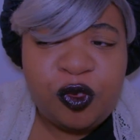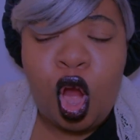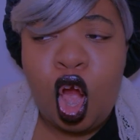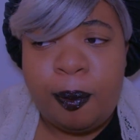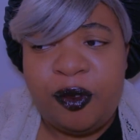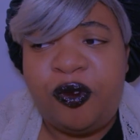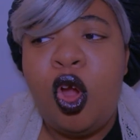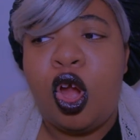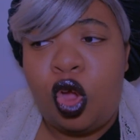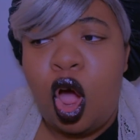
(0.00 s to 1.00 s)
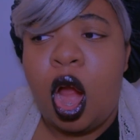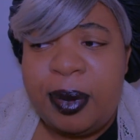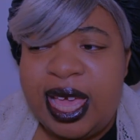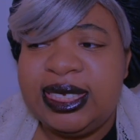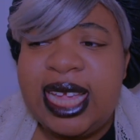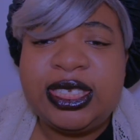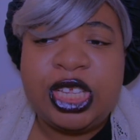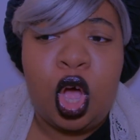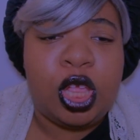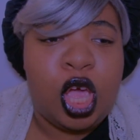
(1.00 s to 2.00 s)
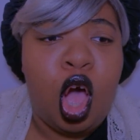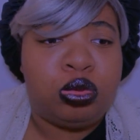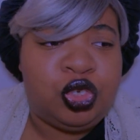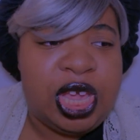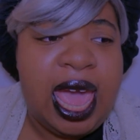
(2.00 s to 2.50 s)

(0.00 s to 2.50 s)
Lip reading: for her, but for her car, because that's the only home she